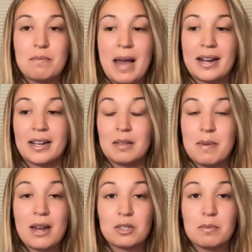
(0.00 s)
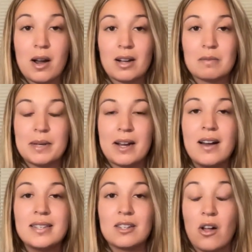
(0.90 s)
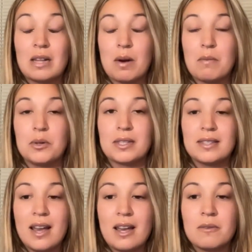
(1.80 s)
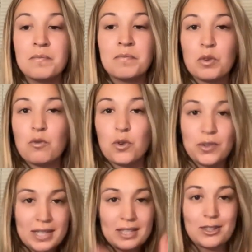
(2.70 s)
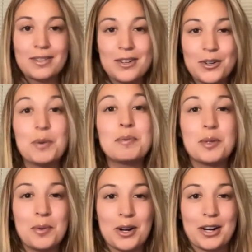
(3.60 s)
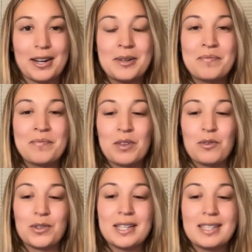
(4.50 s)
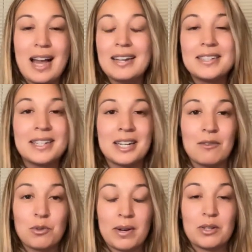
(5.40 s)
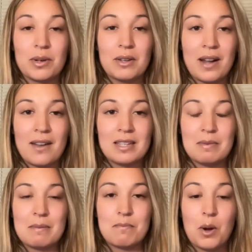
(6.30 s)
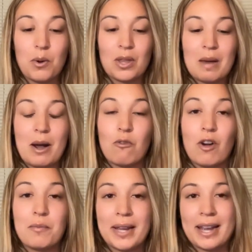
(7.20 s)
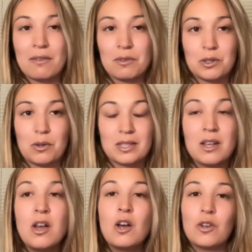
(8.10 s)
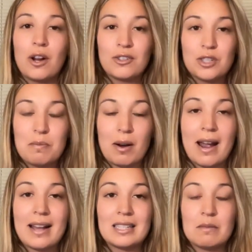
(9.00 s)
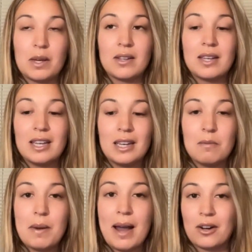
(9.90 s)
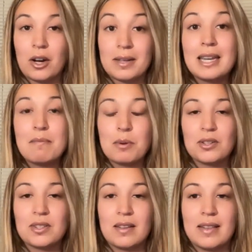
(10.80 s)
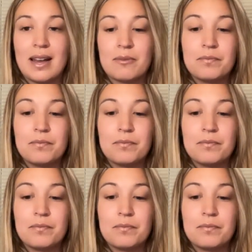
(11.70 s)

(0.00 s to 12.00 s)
back in the batter's box because, as Ollie Marmol has said, For this group to work, for this idea of 2025 to be both about runway and results, Lars Nootbaar has to be a key person in that.